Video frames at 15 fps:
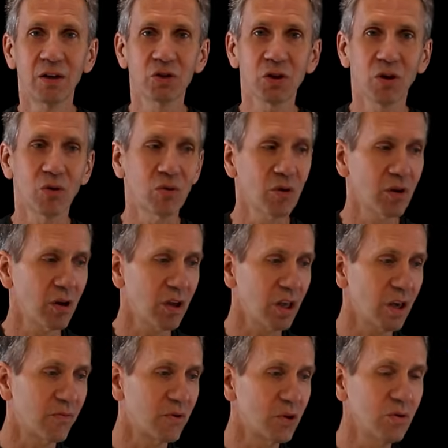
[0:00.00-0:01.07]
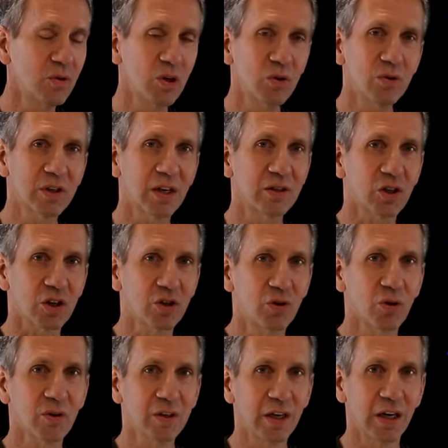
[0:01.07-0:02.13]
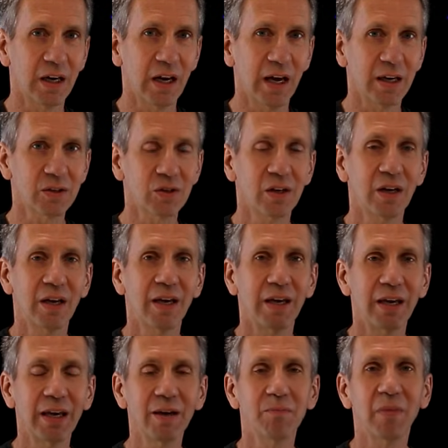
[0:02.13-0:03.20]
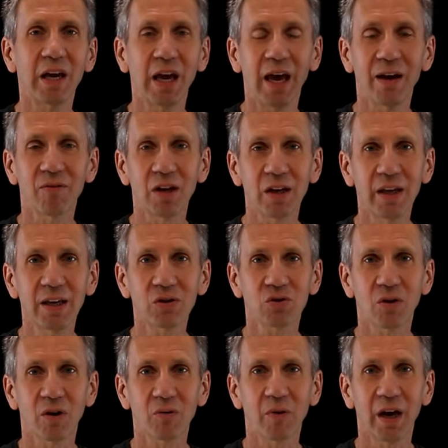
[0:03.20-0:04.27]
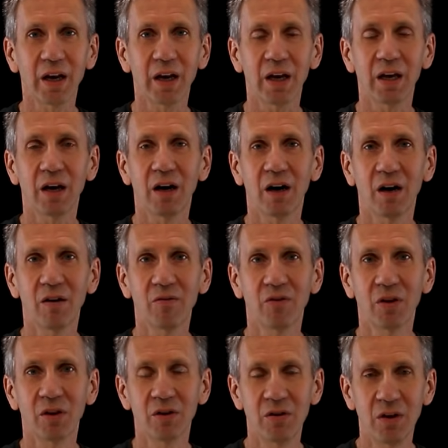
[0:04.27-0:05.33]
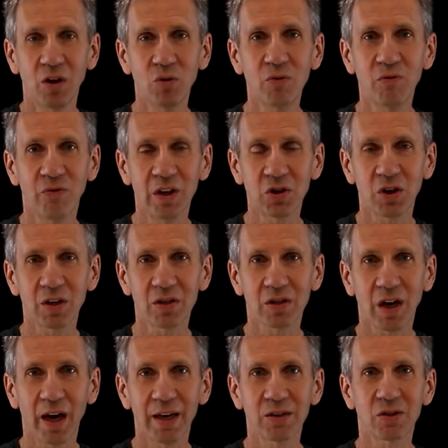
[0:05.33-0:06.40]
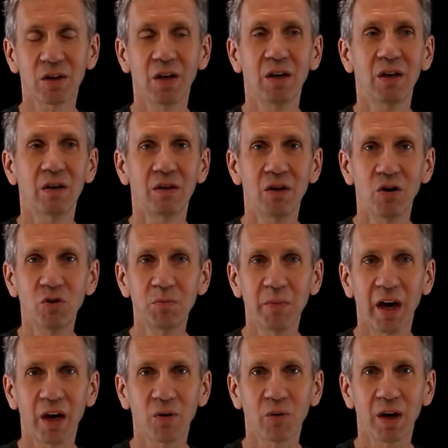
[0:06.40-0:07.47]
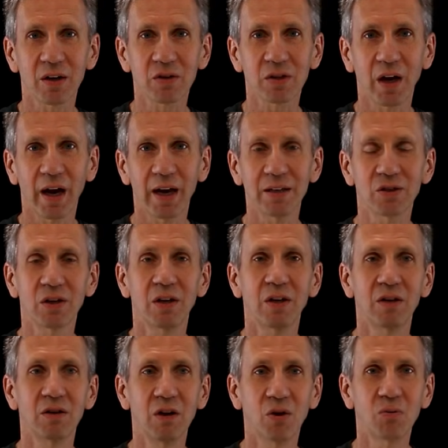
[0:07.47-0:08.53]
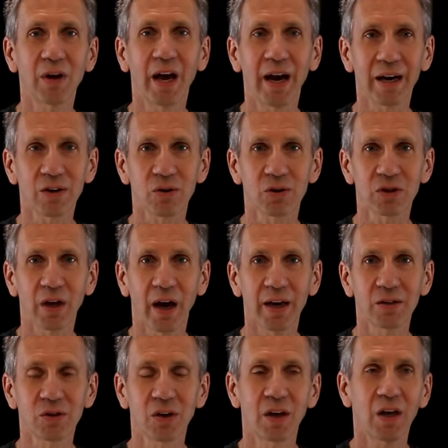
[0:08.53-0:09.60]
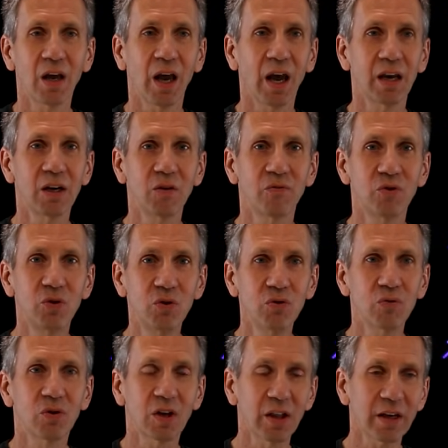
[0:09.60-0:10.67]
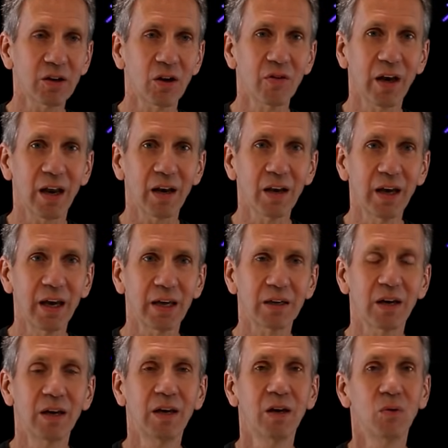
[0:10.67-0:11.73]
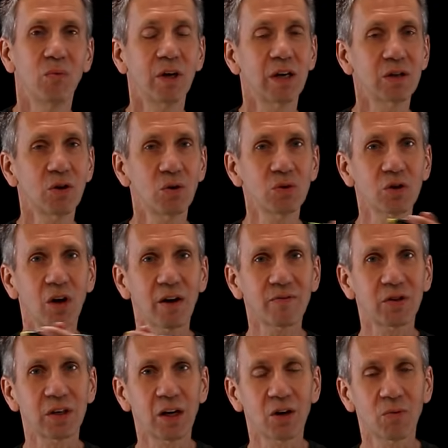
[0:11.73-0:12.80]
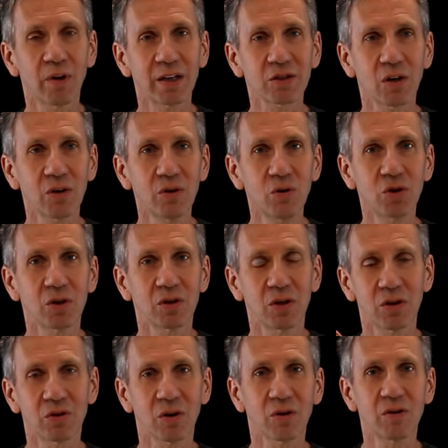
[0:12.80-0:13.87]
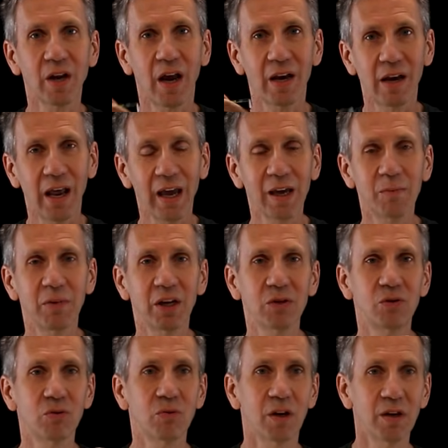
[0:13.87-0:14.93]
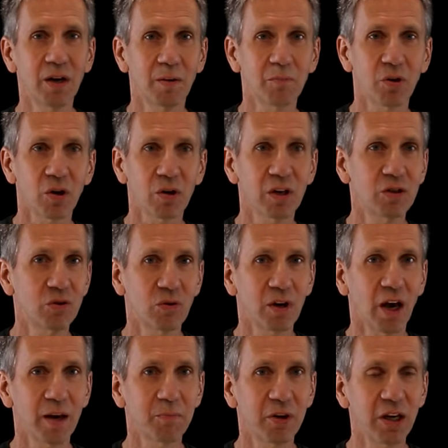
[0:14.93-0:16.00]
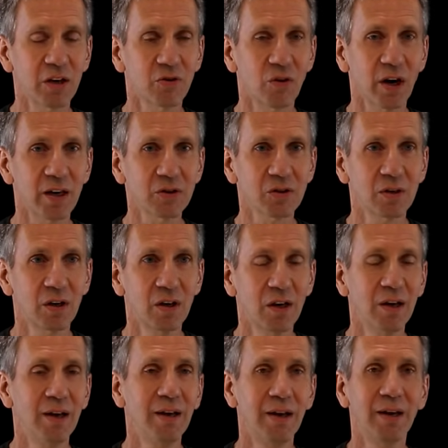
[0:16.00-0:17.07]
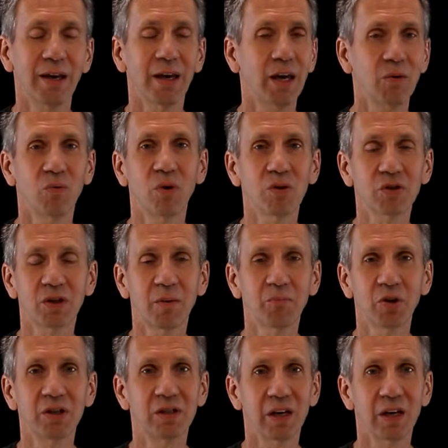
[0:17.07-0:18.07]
So if you use a secure DNS, it may have a list already of known phishing sites, known malware sites, known hacker sites. And if you click on that link, when it goes off to get a resolution to turn that name into a number, into an IP address, it will simply